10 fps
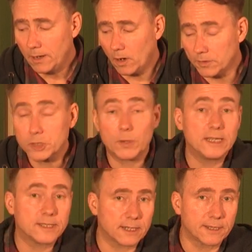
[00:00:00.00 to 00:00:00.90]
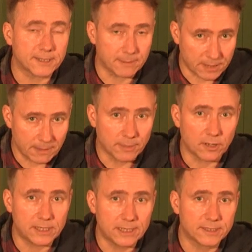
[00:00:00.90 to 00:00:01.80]
On the 26th of September
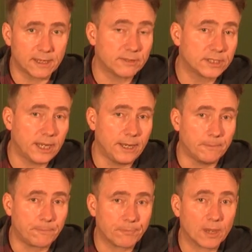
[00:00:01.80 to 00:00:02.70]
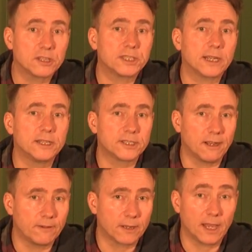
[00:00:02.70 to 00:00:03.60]
1917, 2nd
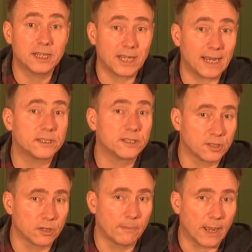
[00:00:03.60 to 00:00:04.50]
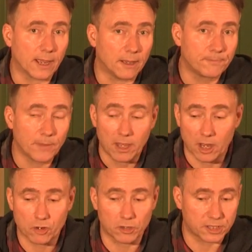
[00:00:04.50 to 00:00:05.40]
Suffolk attacked at Zonnebecker,
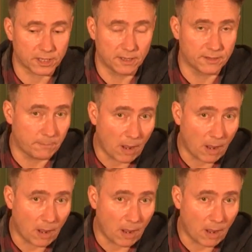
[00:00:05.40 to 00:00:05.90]
across the